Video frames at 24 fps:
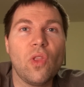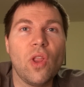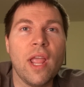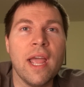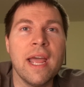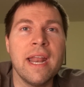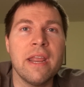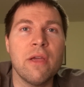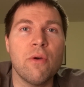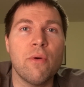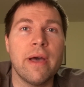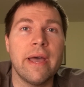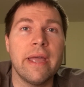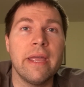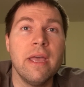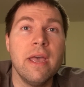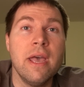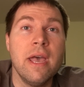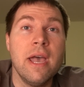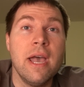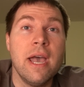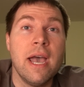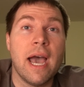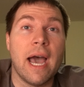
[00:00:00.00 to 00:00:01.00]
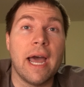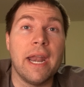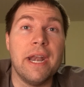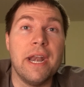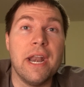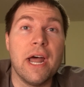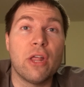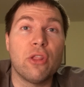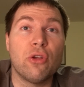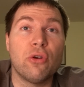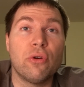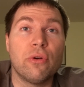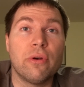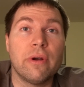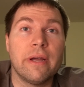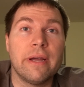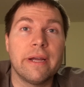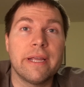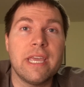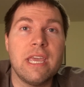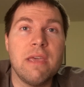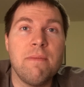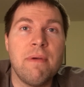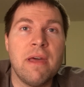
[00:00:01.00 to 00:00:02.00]
Anyway,
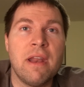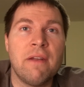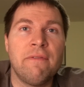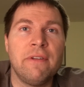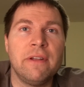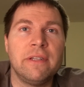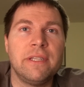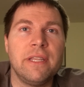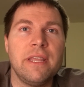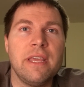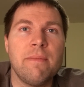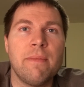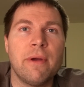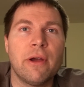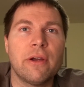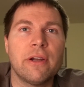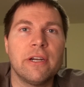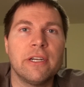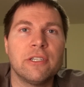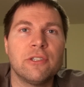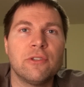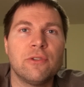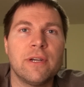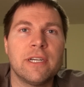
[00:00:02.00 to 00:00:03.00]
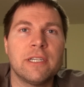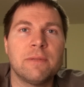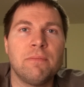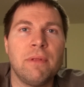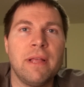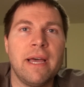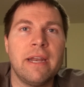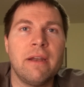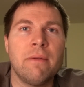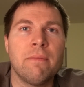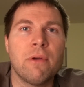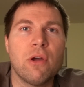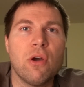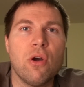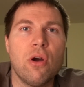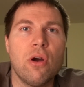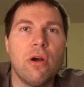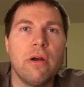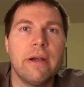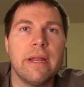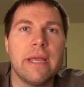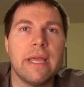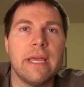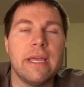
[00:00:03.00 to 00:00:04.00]
another key benefit to the American Express Platinum
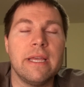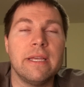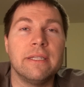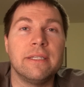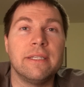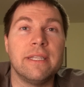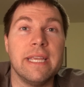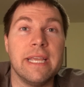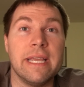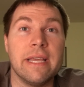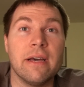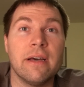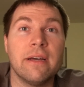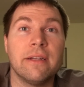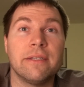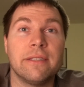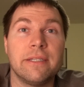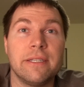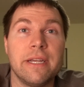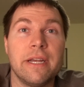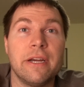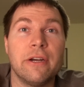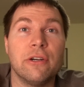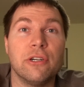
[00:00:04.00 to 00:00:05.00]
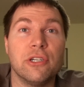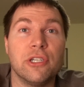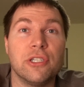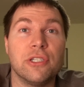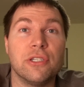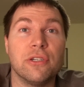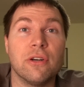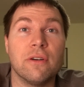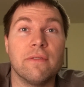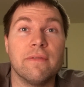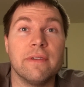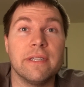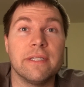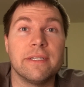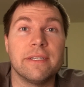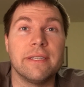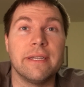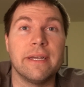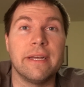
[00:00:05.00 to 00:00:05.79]
Card is the concierge service.